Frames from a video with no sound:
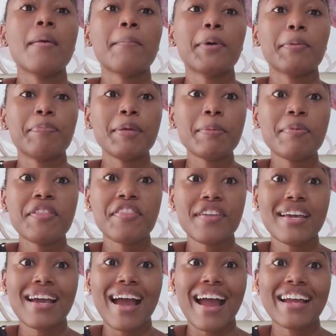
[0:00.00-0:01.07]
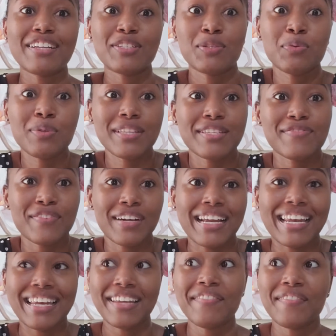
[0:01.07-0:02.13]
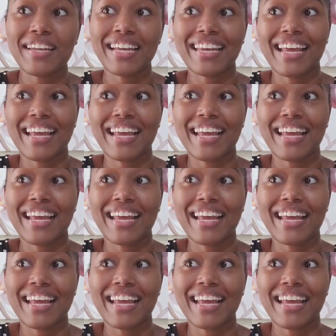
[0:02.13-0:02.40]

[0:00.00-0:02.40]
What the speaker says: but people think I do this for a living,